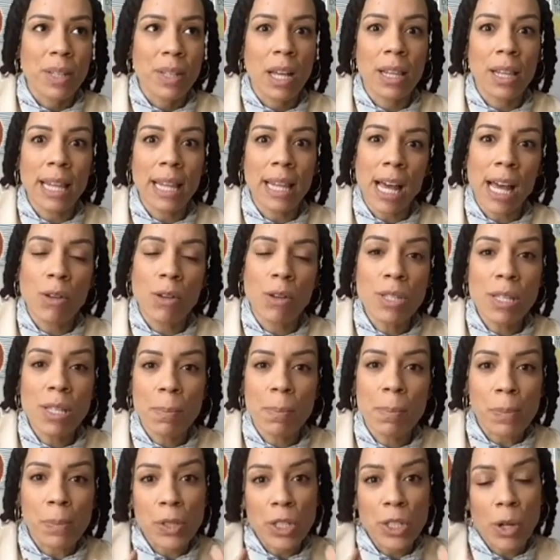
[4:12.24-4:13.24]
allows
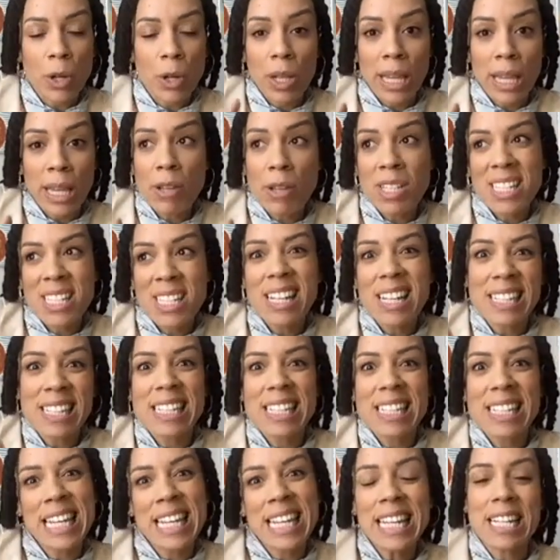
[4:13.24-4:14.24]
us not
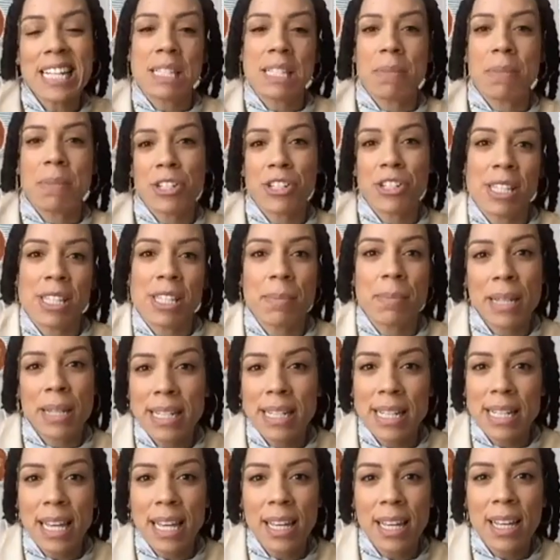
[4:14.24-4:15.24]
to need as much
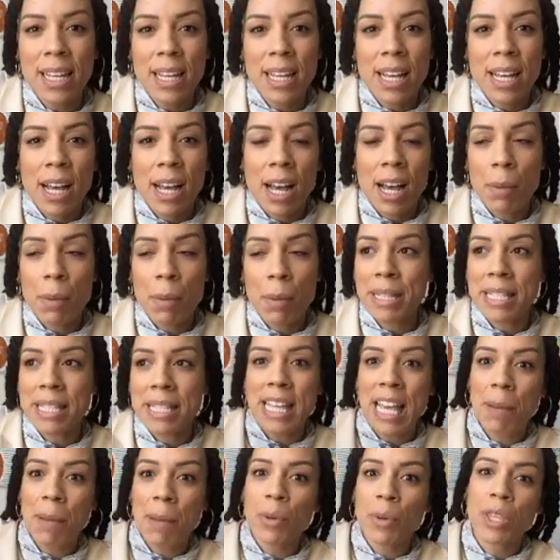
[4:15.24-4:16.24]
CBD. But
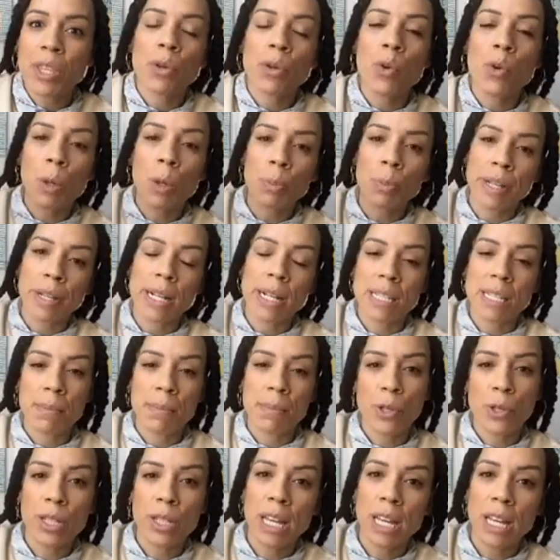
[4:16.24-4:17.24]
same with incorporating
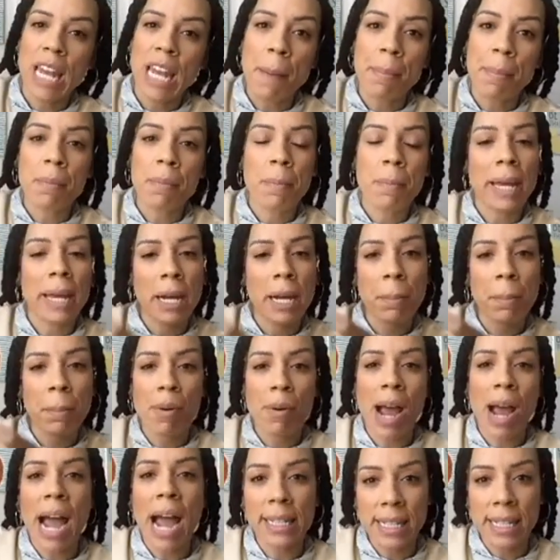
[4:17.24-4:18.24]
some of those cannabimimetic
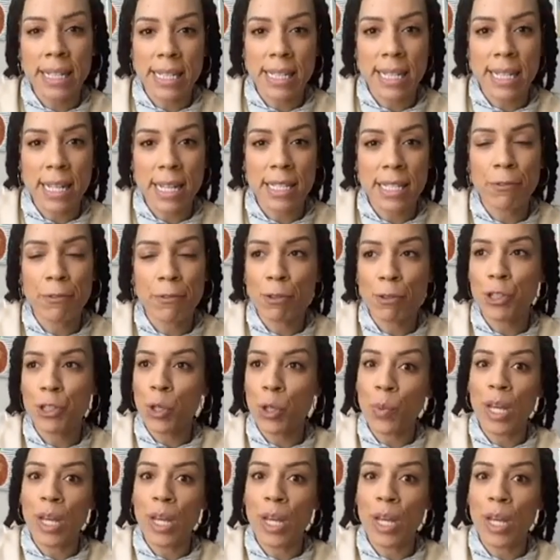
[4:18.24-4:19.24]
practices. If we're
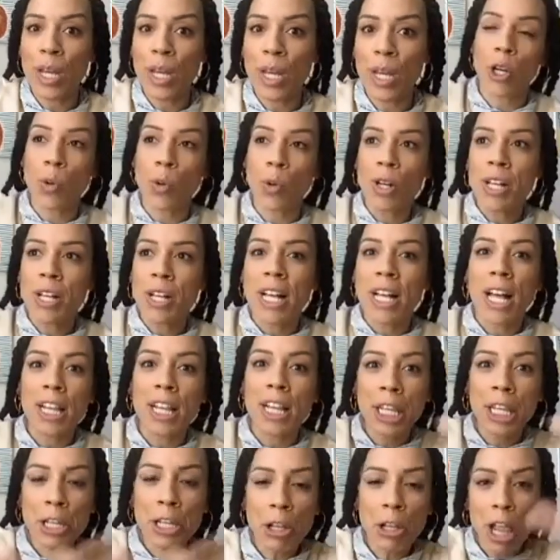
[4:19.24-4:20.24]
doing,
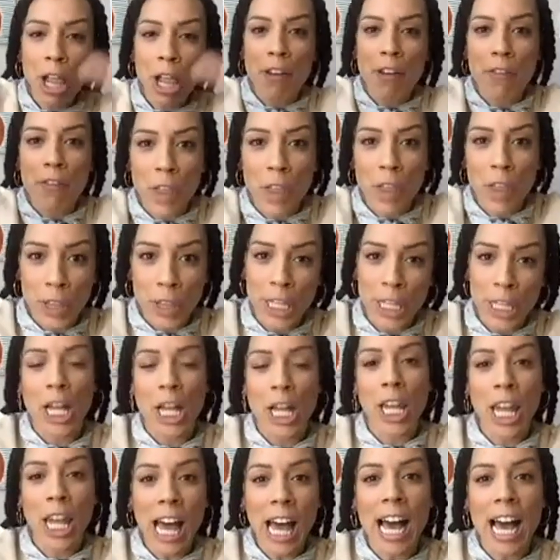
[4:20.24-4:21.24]
a little of
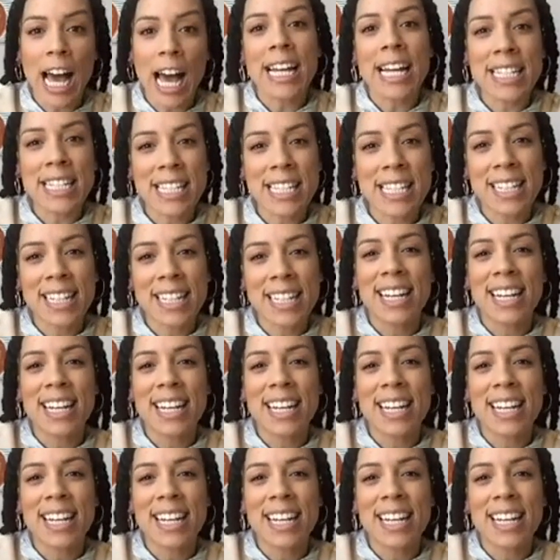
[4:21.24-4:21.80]
a lot,